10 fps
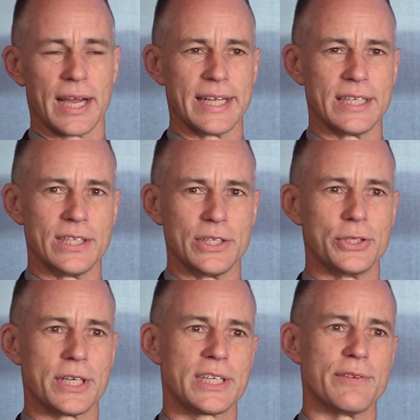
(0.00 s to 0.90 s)
You
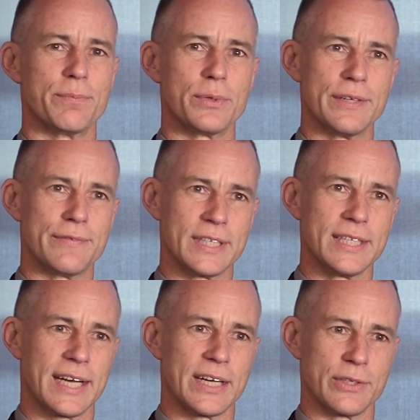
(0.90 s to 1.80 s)
just give brief
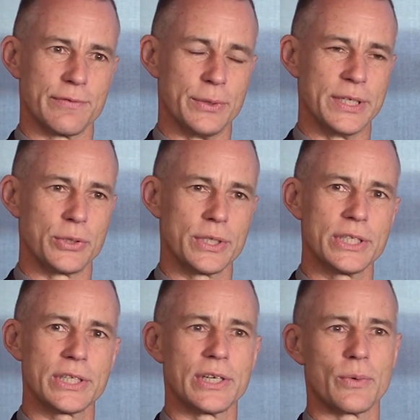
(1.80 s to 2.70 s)
details of your
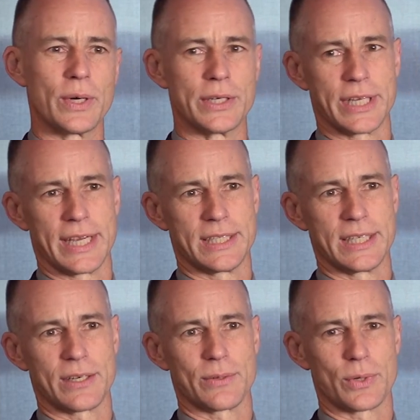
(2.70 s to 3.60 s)
interest, whereas ASIC
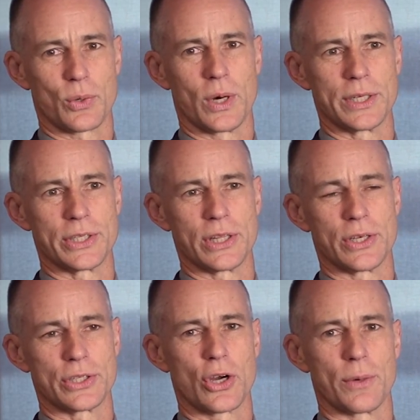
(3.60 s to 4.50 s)
required you to
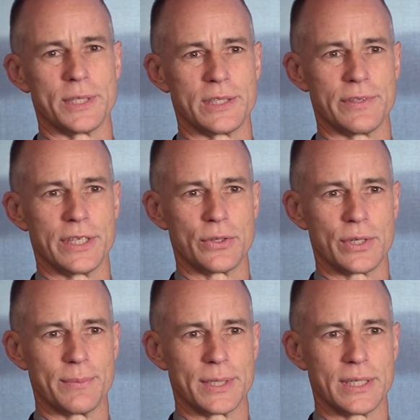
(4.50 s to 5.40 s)
lodge copies of the
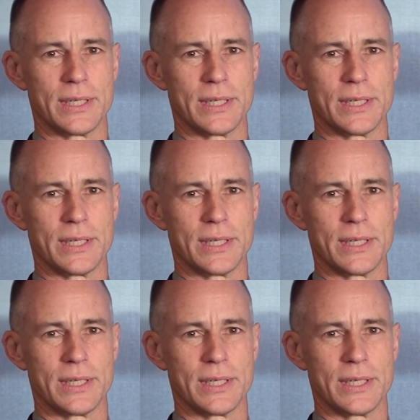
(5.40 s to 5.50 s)
agreement.